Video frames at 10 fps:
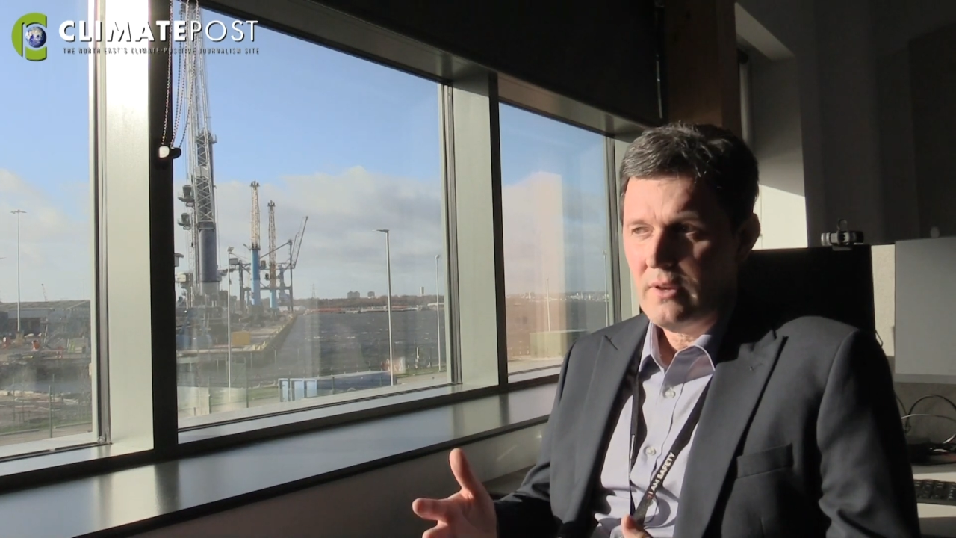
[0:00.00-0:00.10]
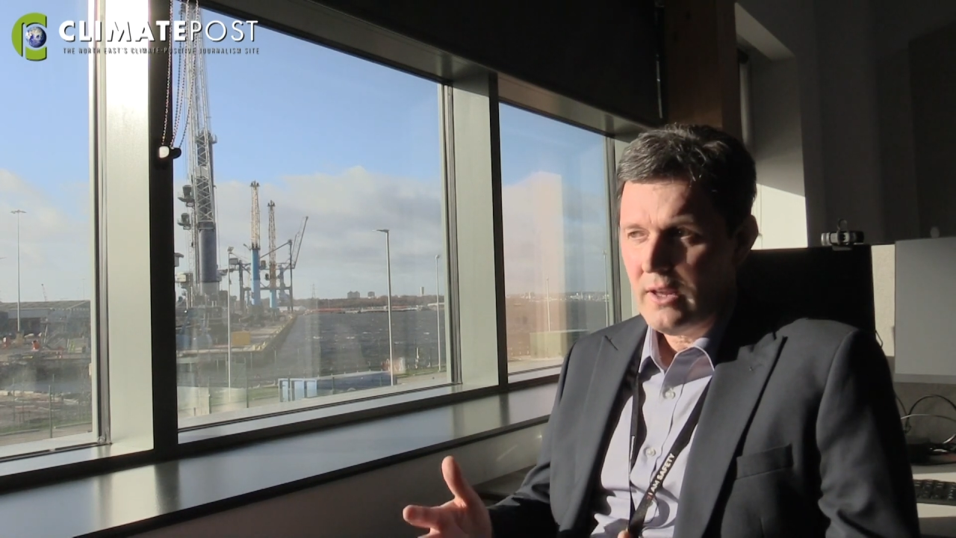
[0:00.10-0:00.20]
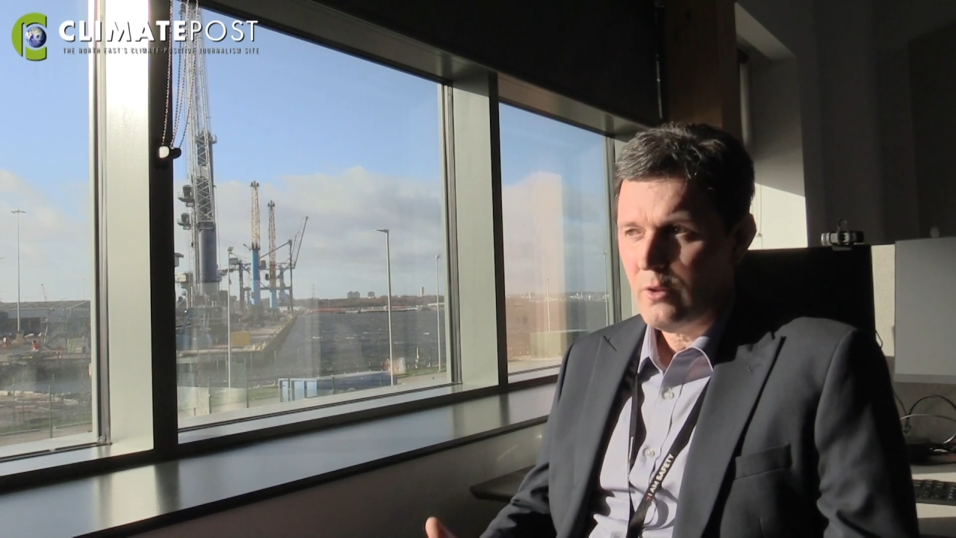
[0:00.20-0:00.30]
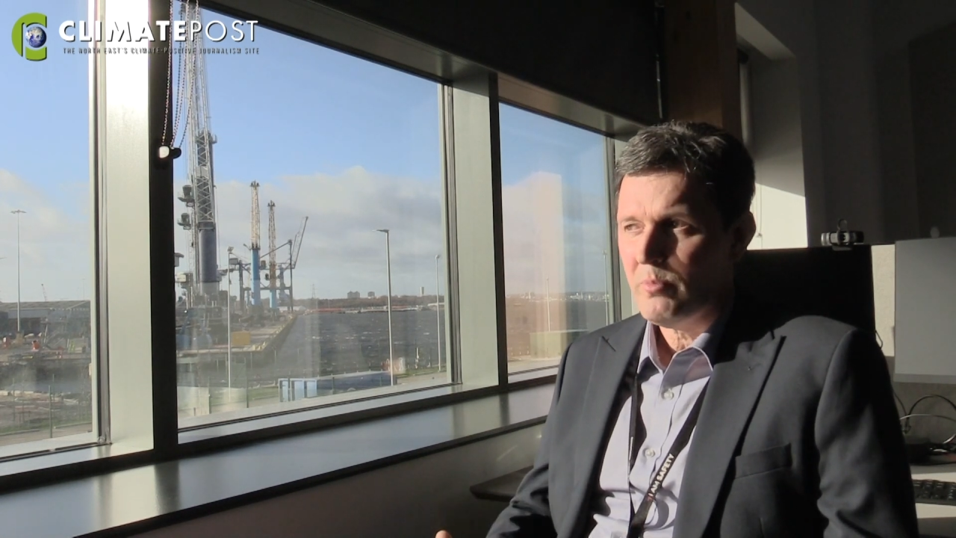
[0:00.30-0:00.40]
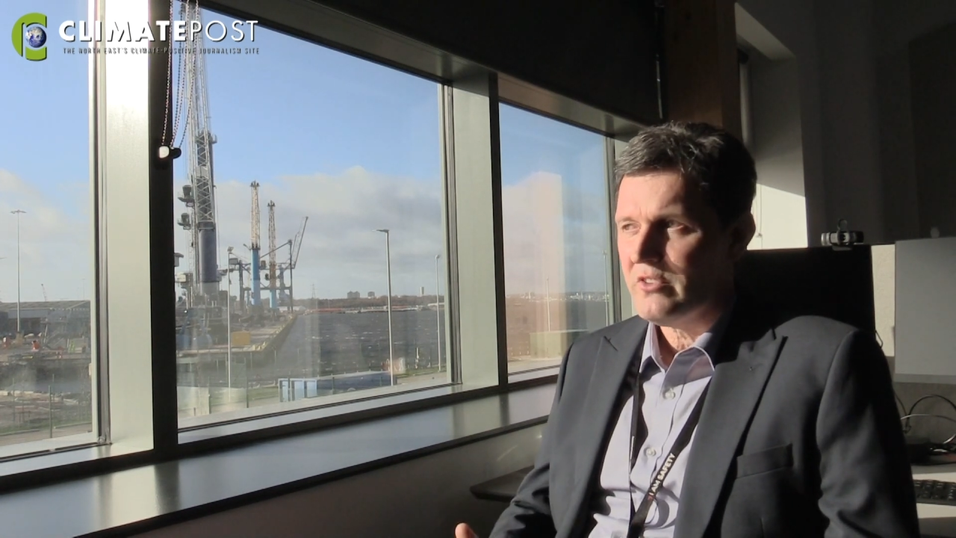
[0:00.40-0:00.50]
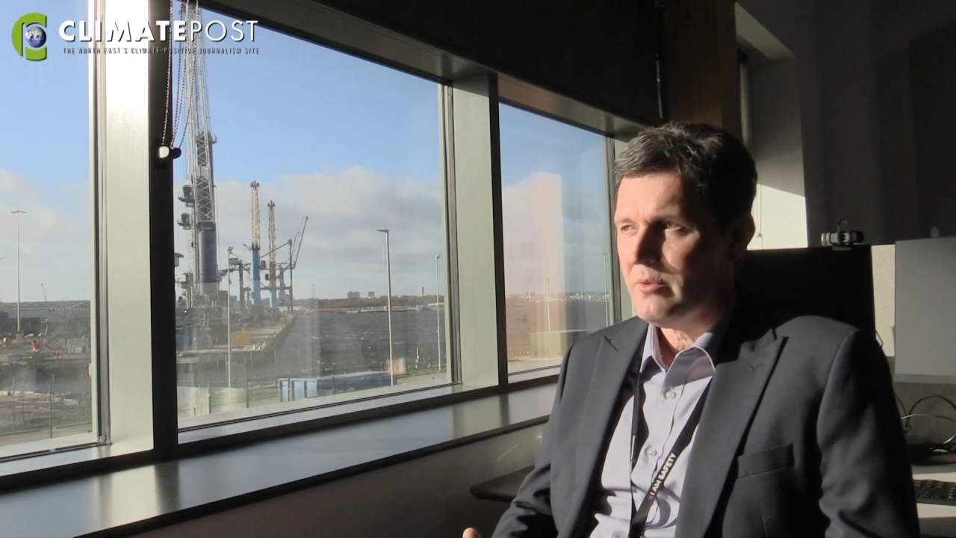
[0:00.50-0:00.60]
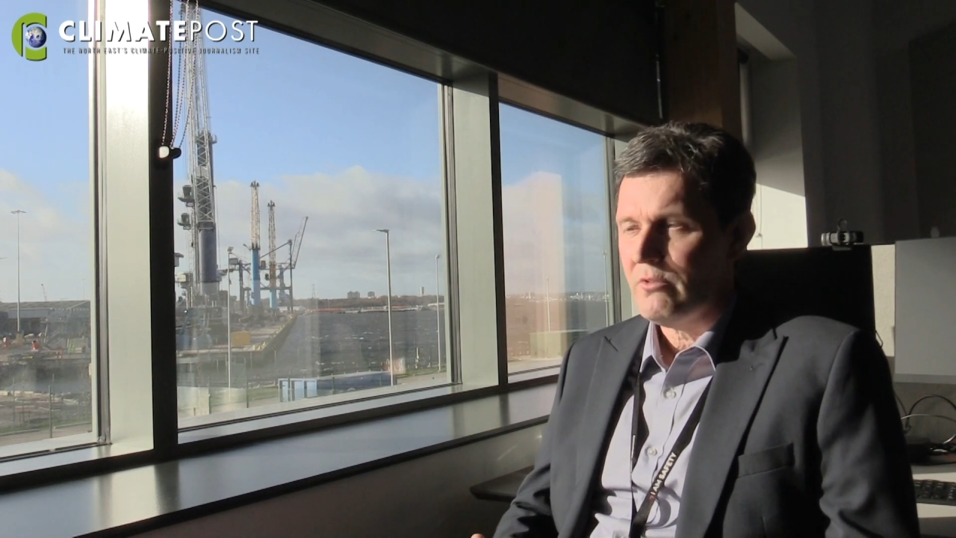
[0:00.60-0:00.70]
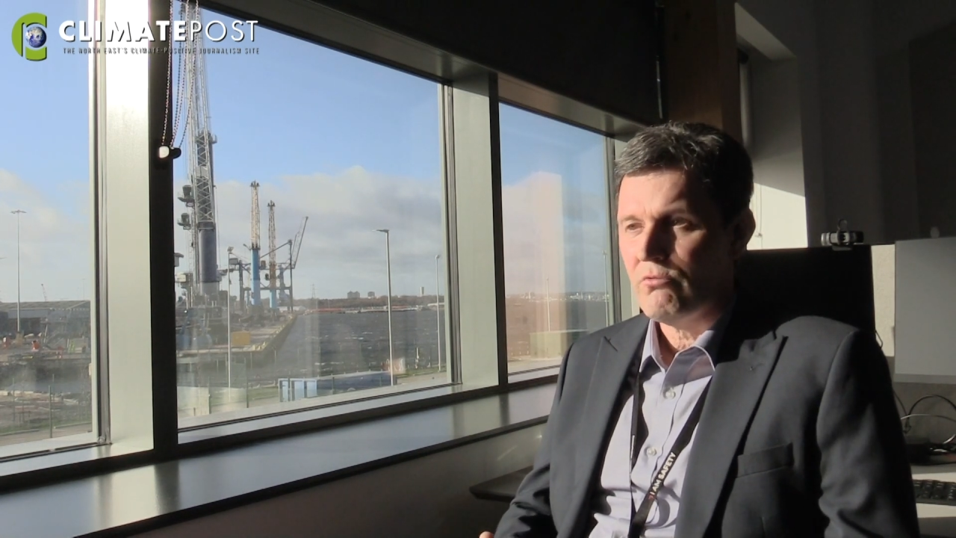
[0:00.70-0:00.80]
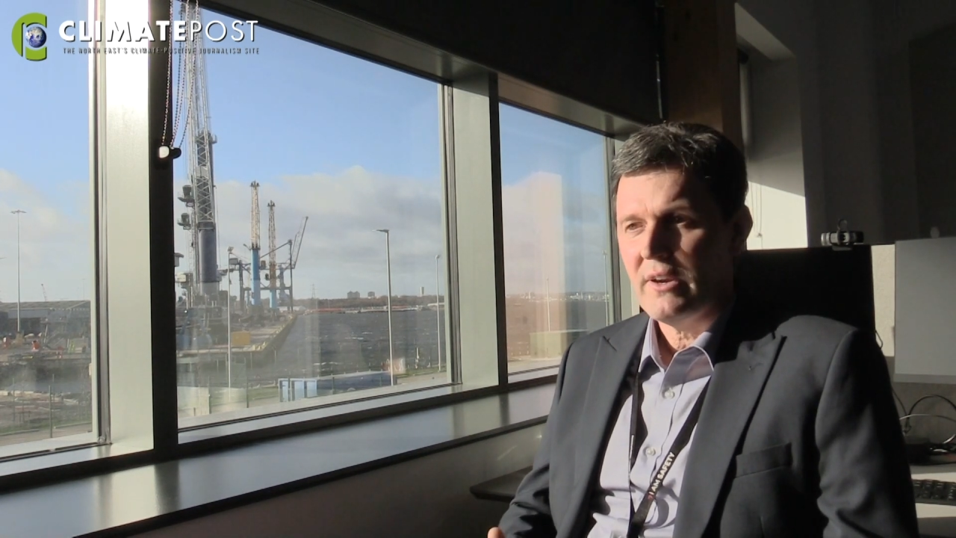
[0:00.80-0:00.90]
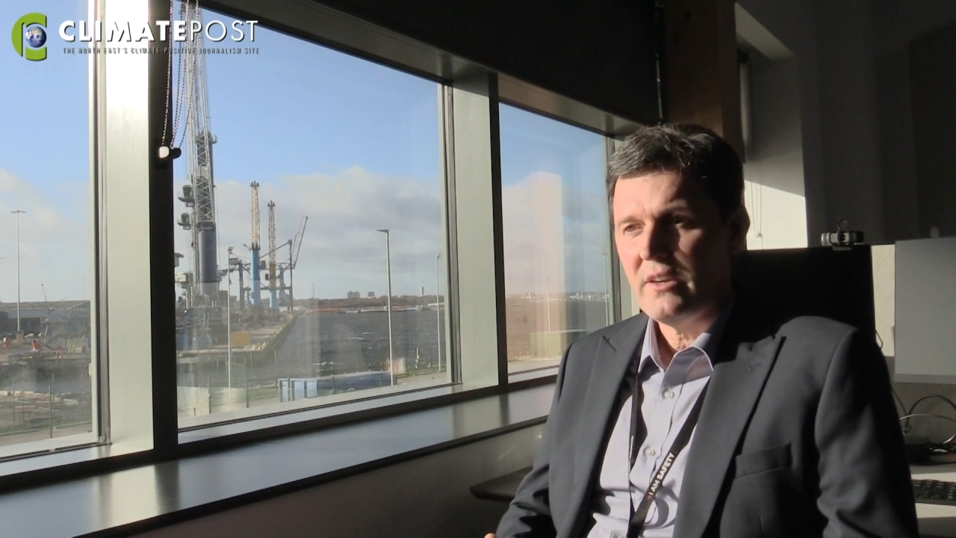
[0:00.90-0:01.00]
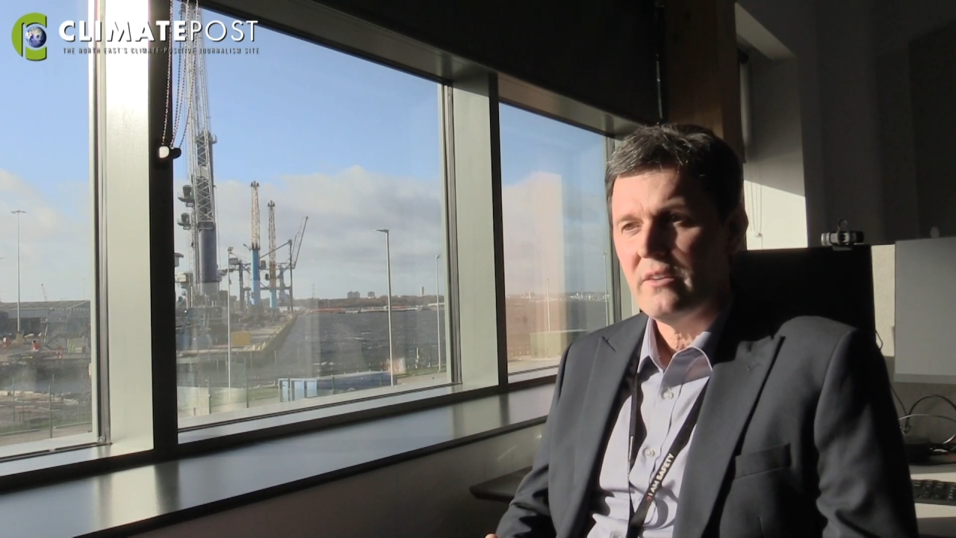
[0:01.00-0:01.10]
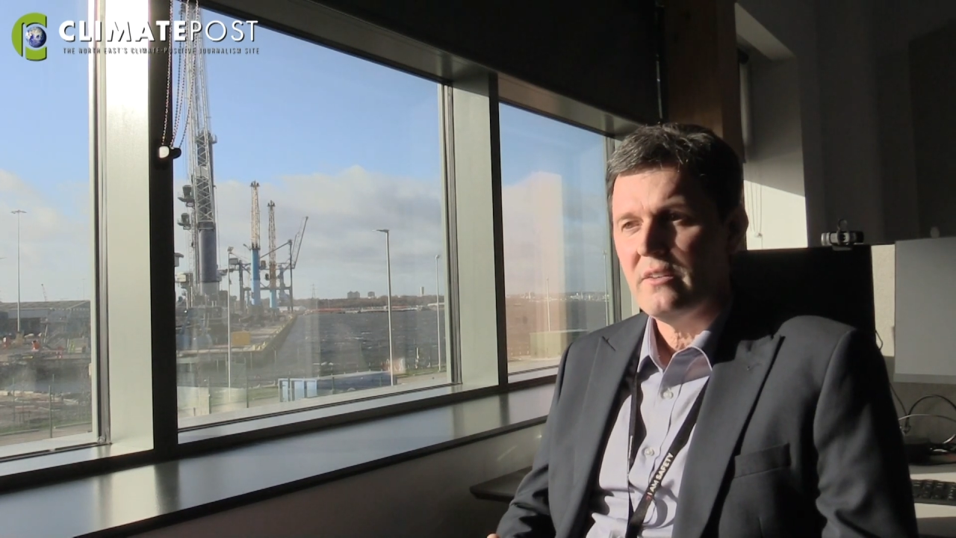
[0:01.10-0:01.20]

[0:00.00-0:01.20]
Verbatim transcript: help us to be ready